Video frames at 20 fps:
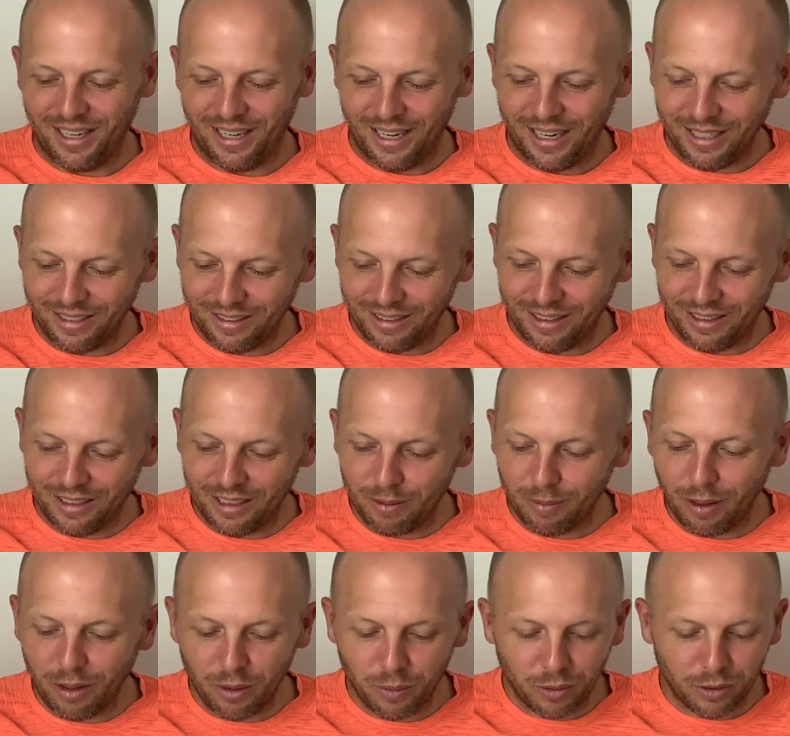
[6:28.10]
Excellent. Let's
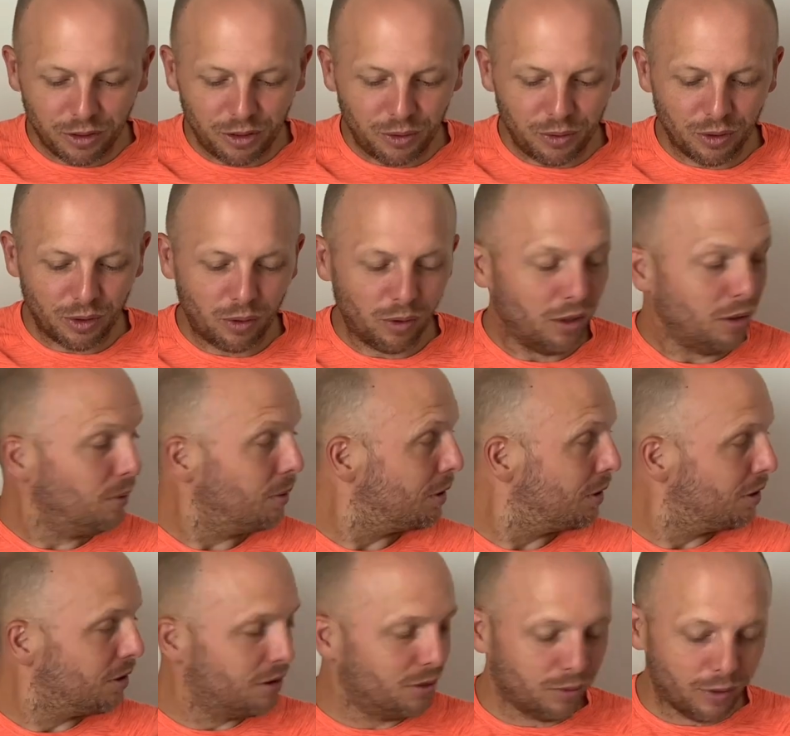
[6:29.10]
spell the word unicorn, which
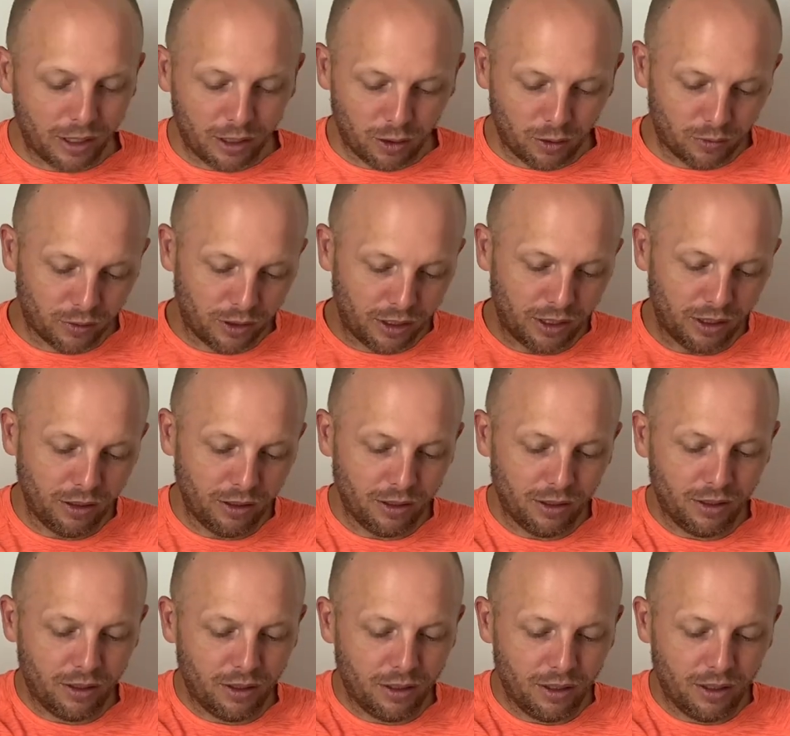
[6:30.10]
is right over here.
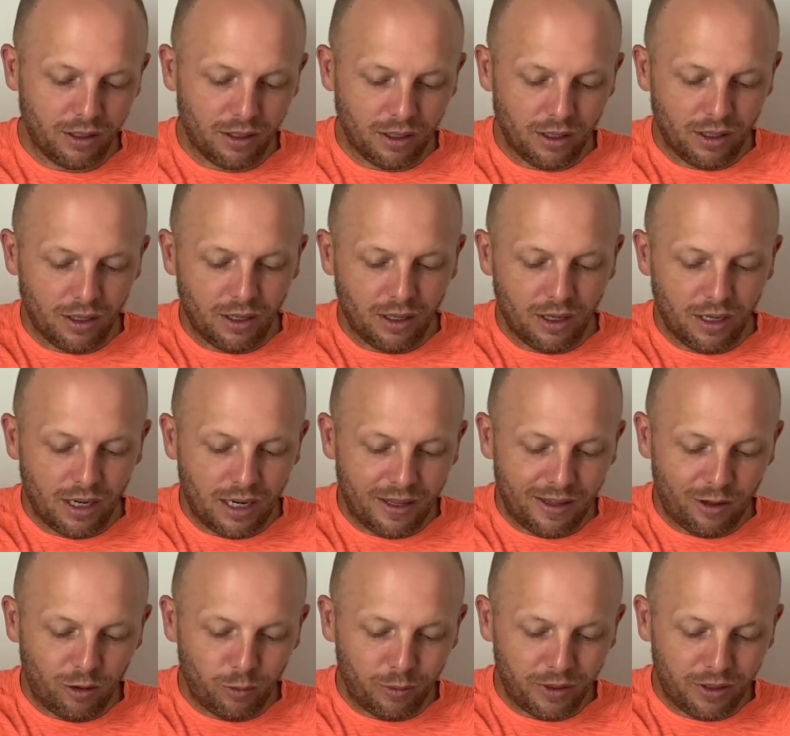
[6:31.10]
And
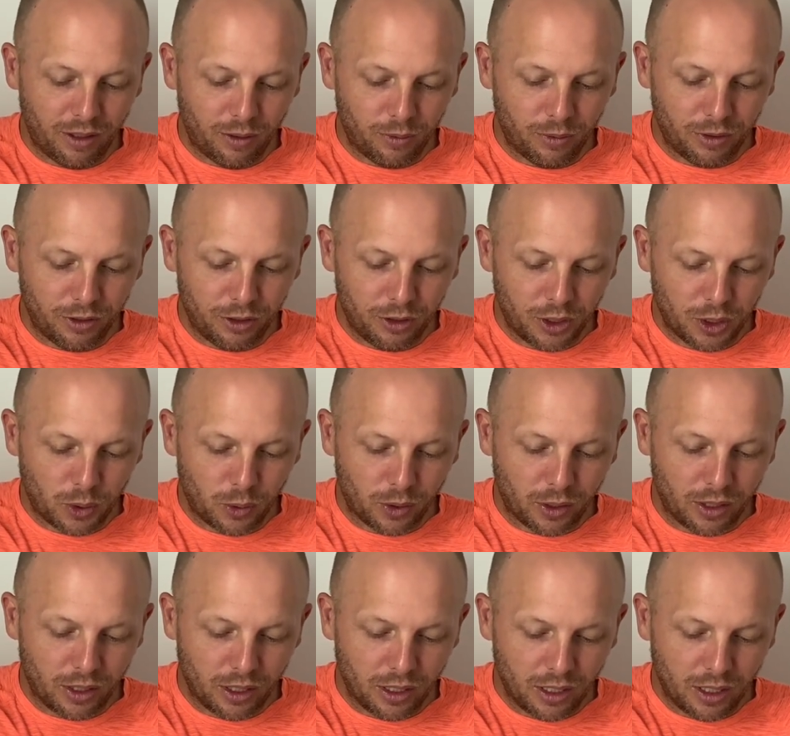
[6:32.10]
then we'll be done with our
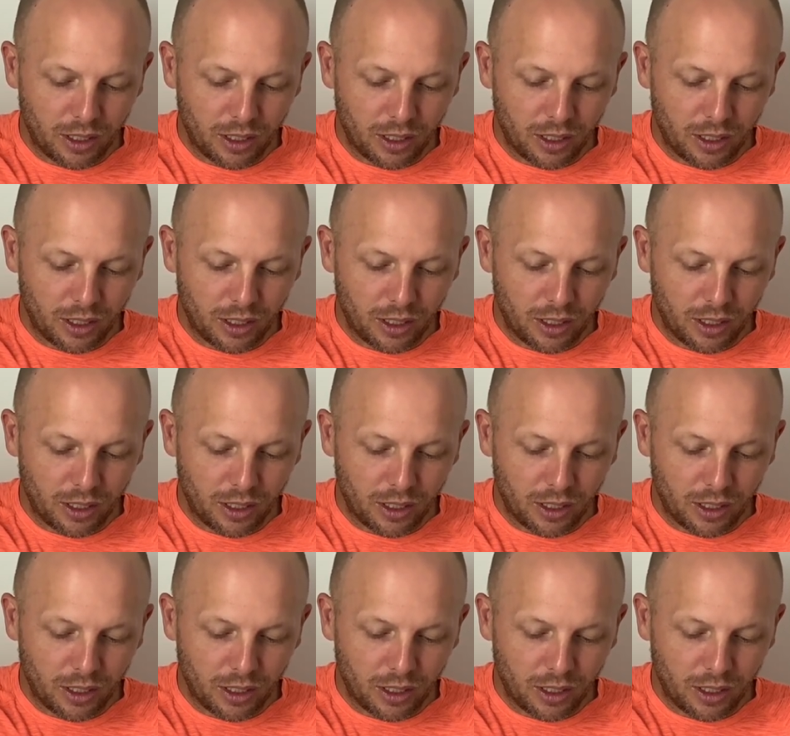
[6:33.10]
unicorn.